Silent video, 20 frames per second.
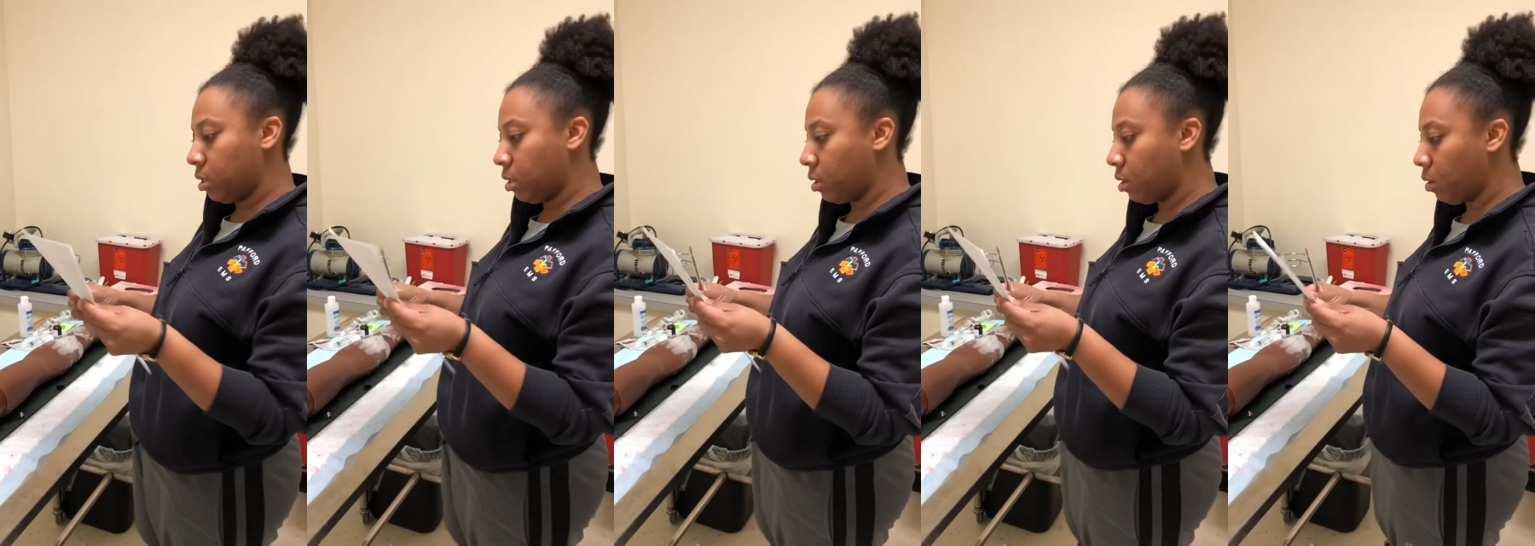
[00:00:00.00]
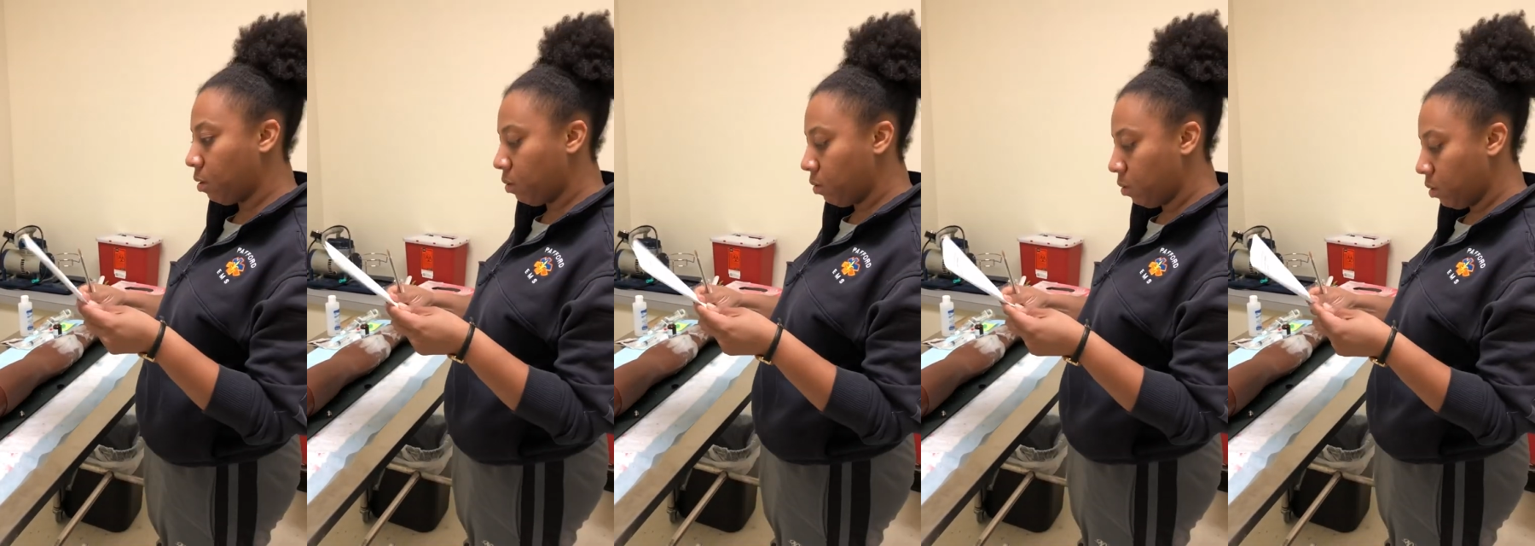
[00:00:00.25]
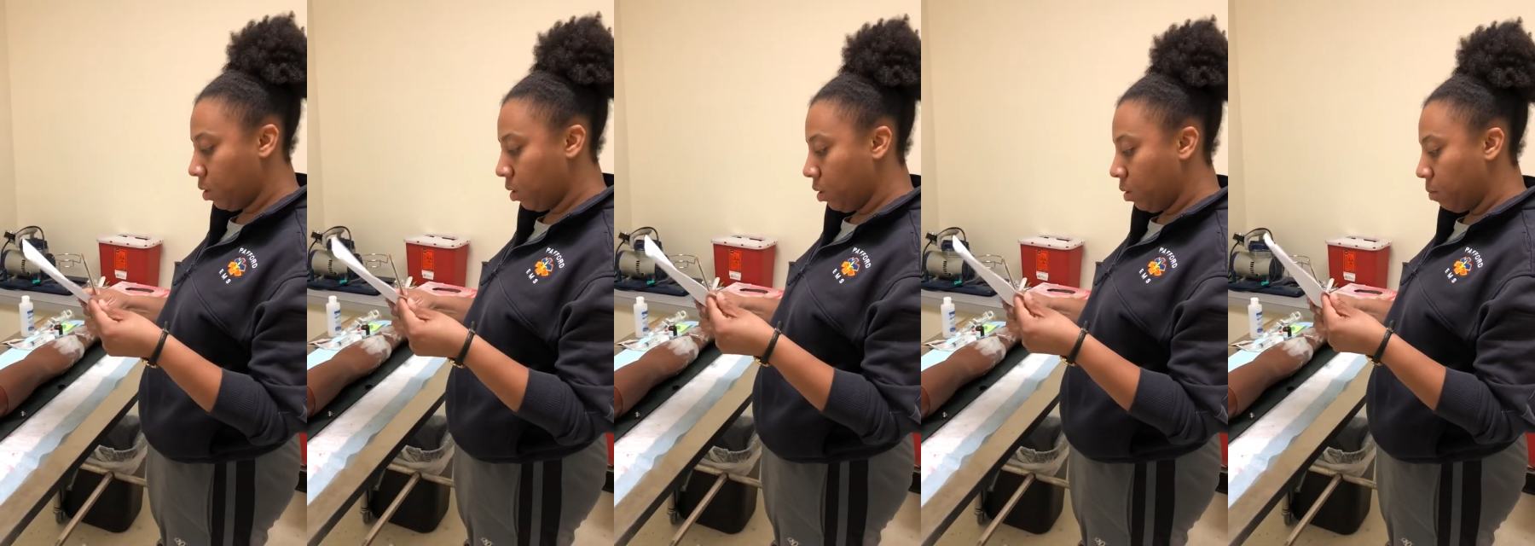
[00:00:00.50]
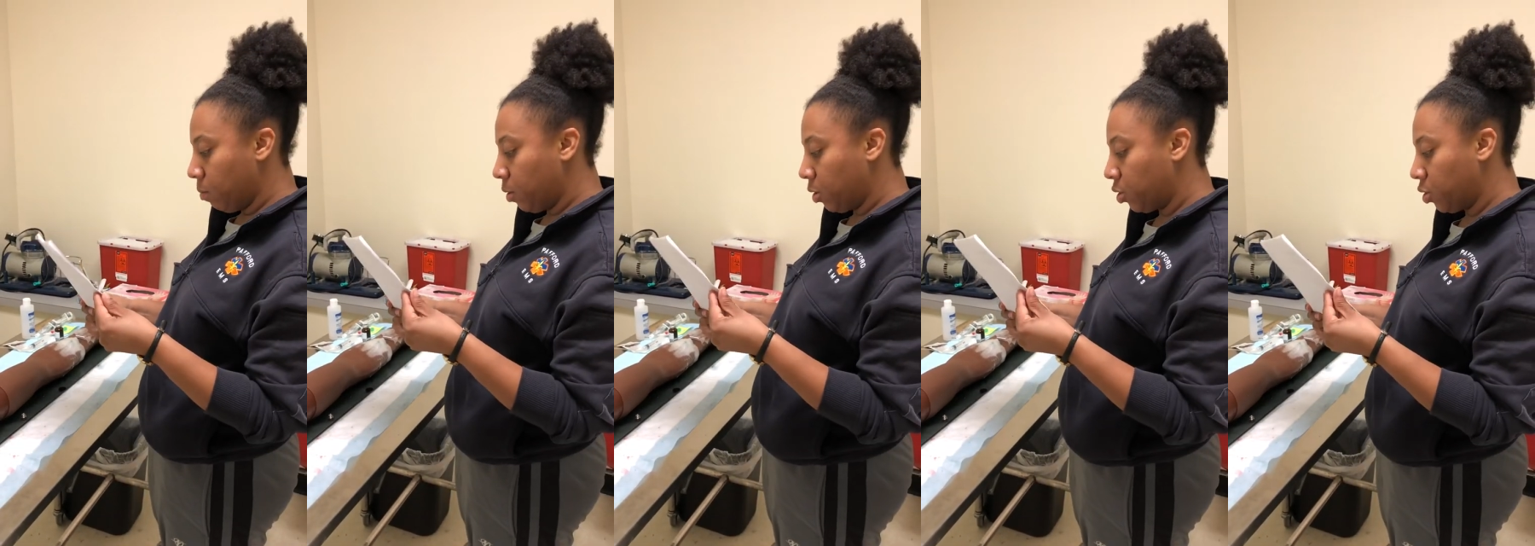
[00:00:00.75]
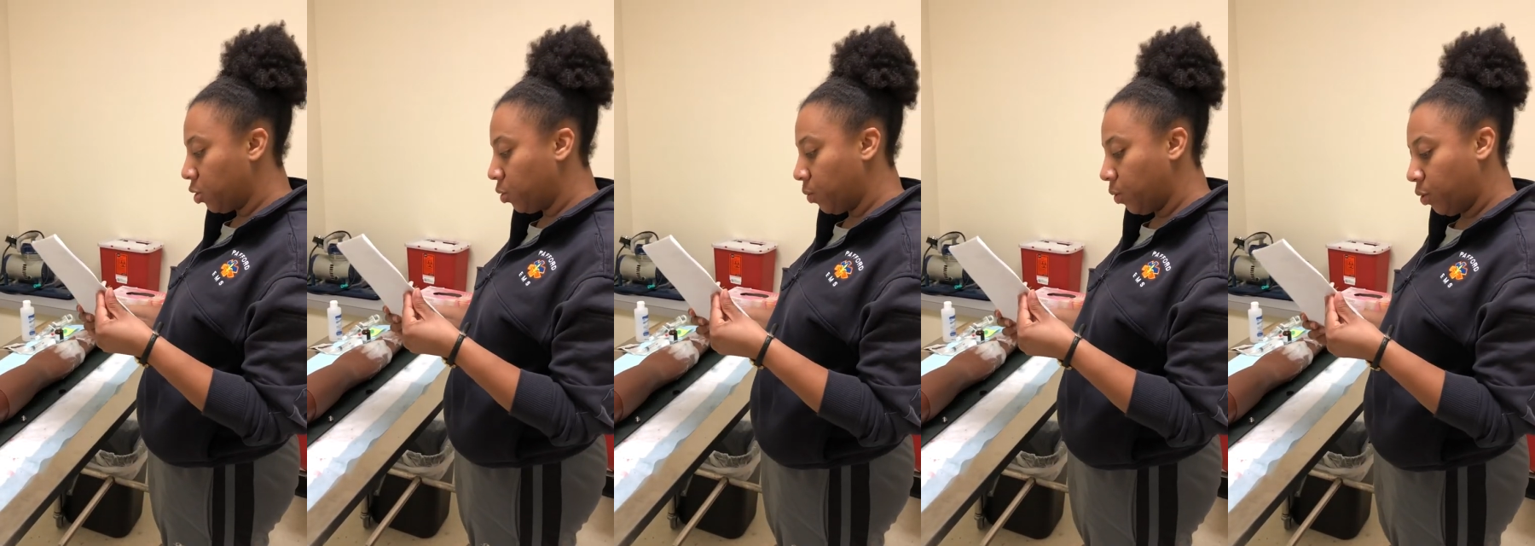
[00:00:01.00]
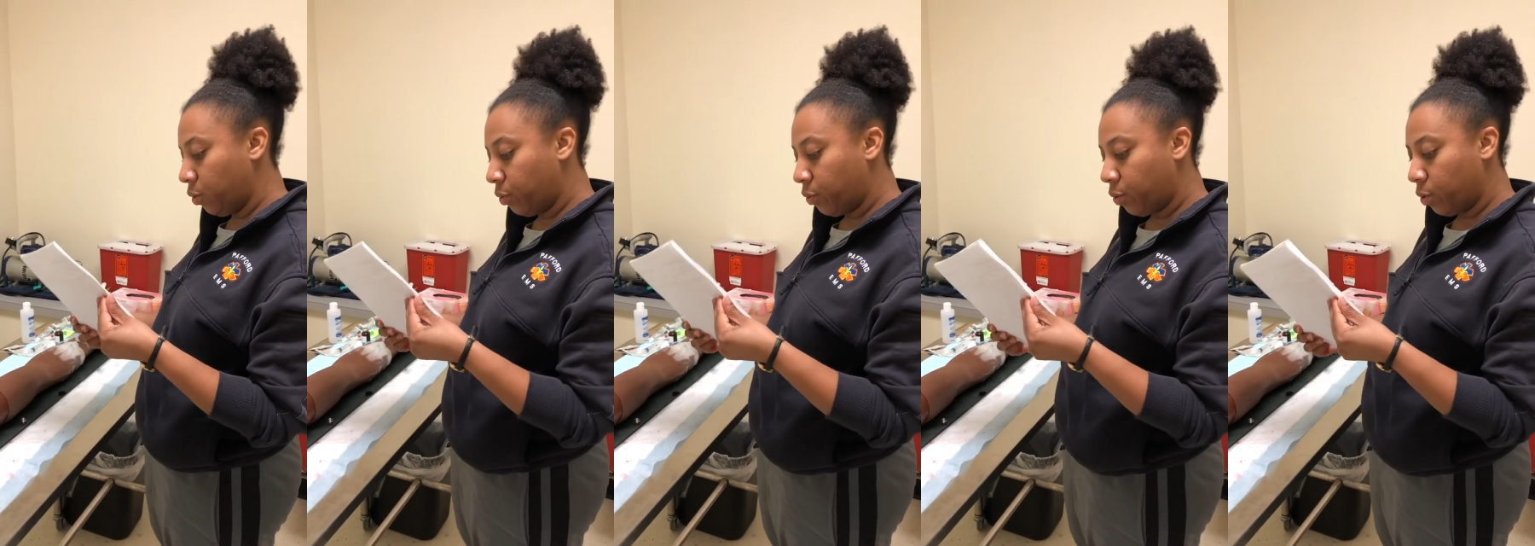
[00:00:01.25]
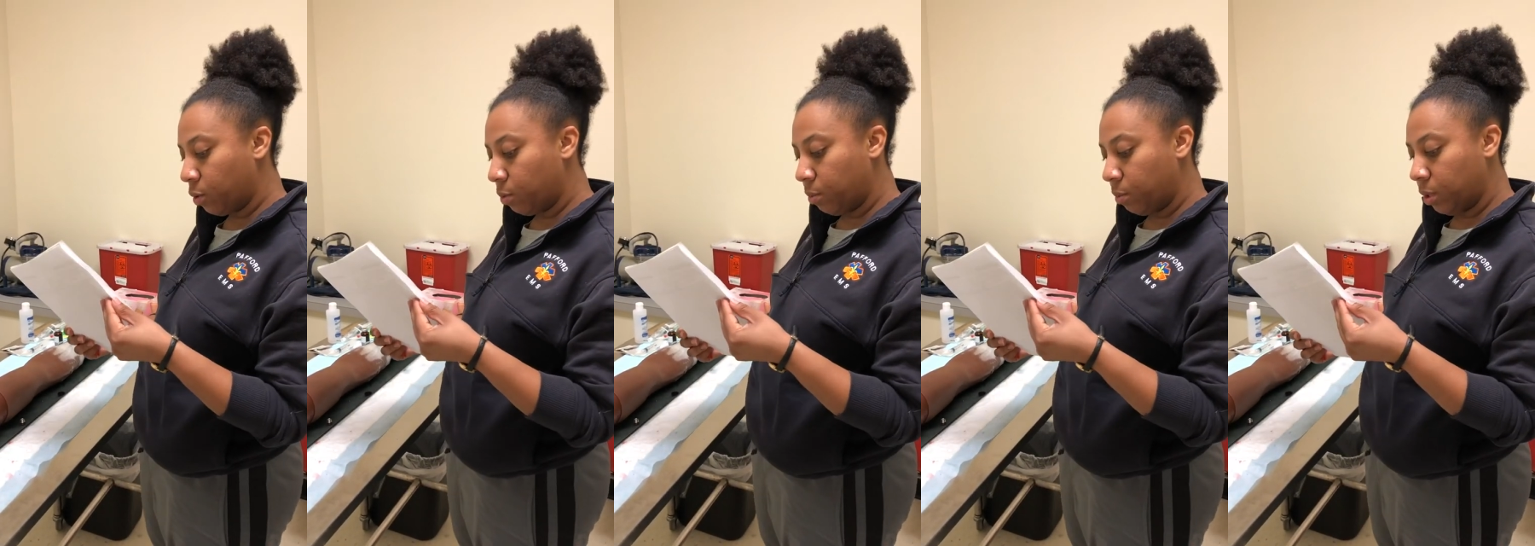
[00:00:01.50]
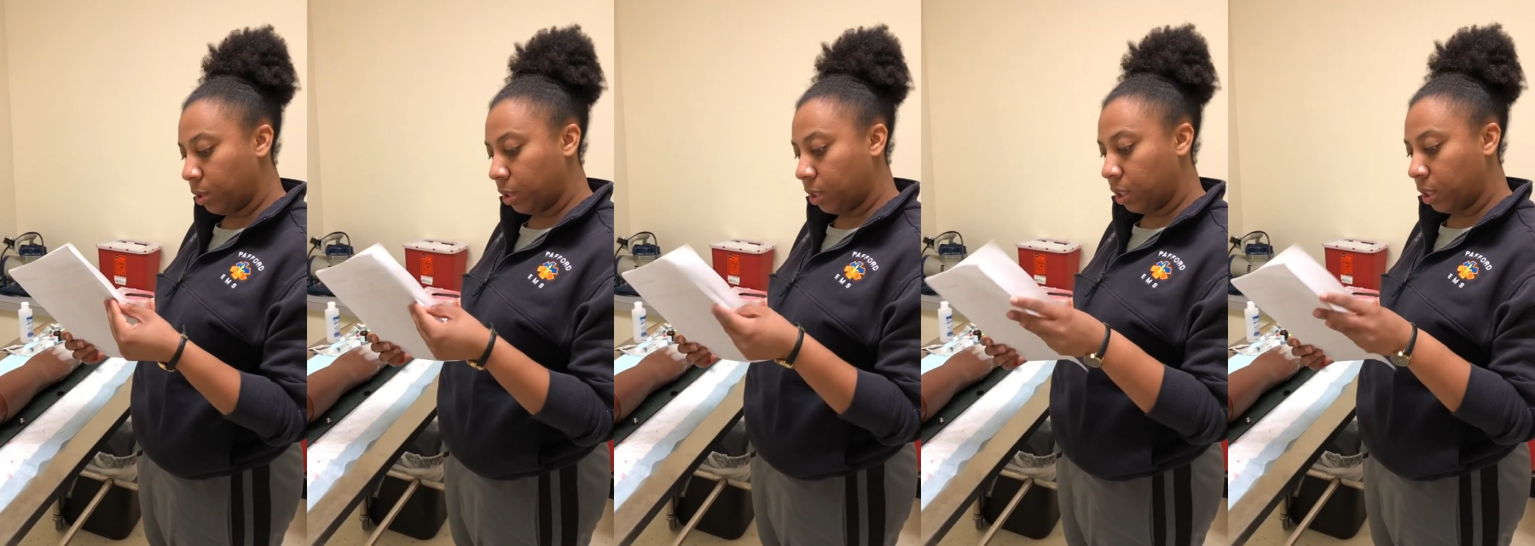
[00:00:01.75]
So make sure we do 4
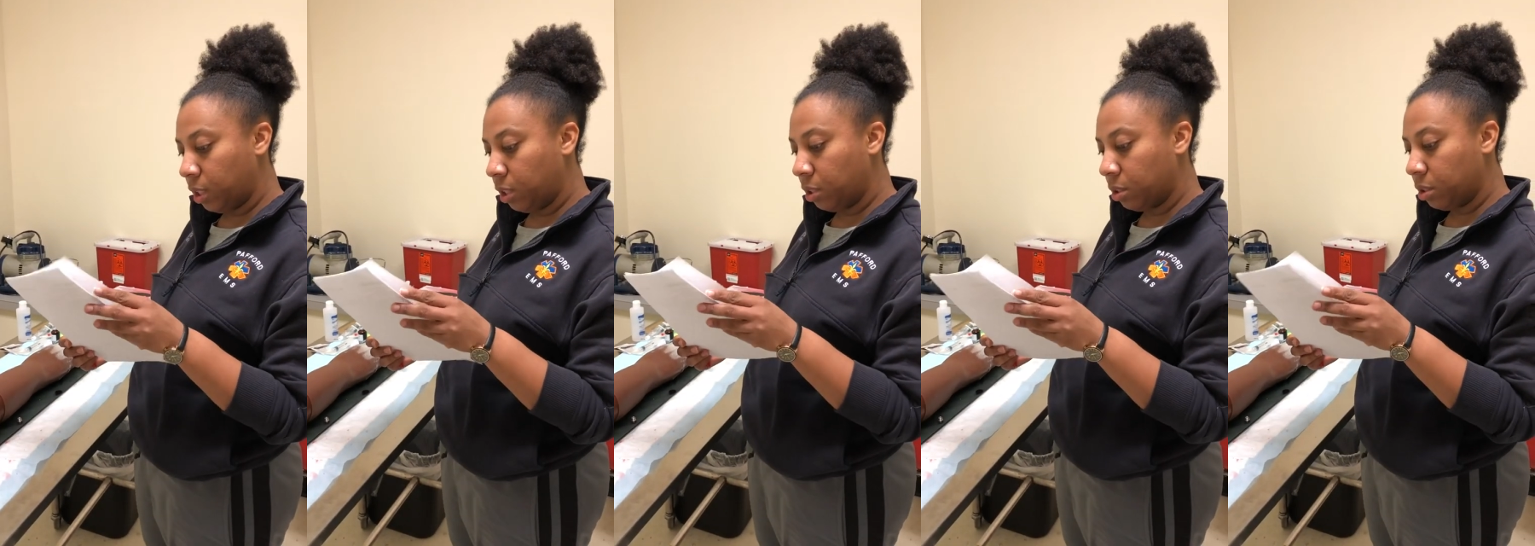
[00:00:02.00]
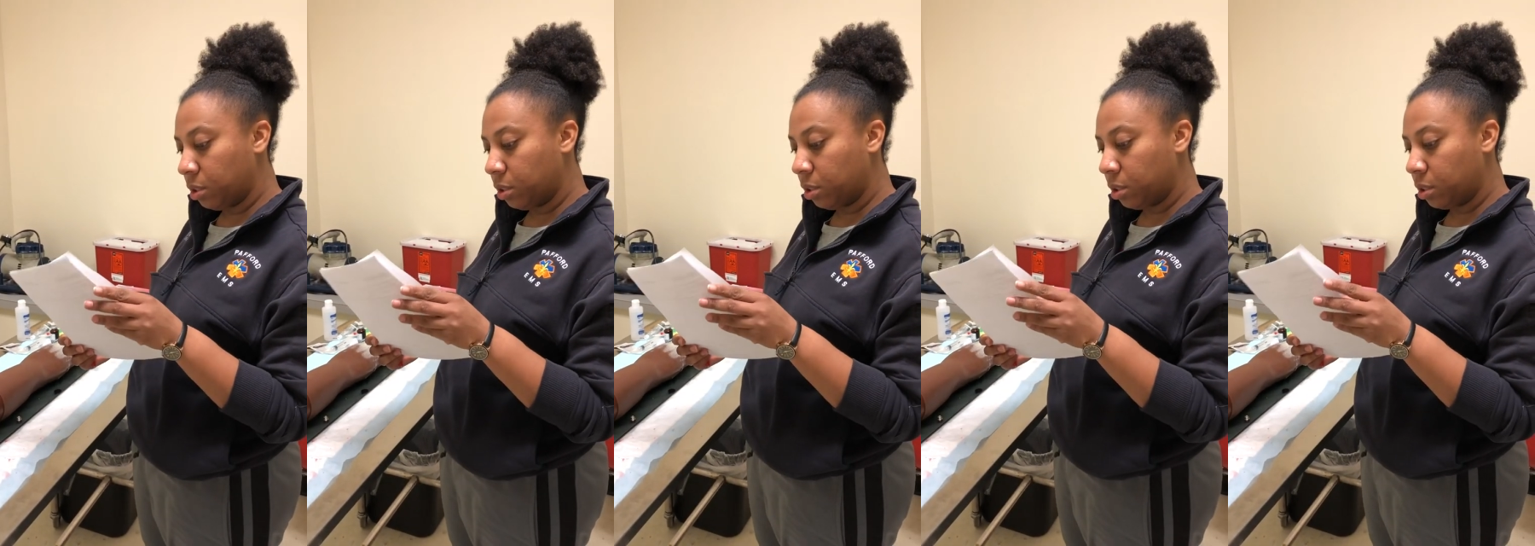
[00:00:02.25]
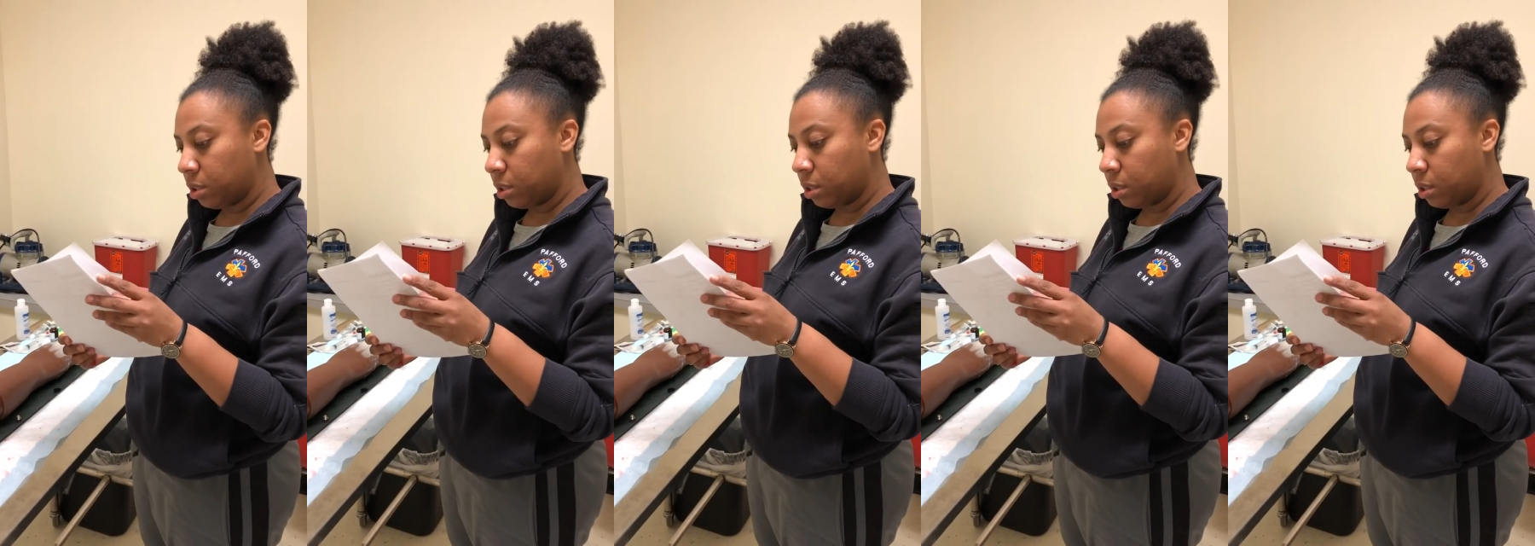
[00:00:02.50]
milliliters.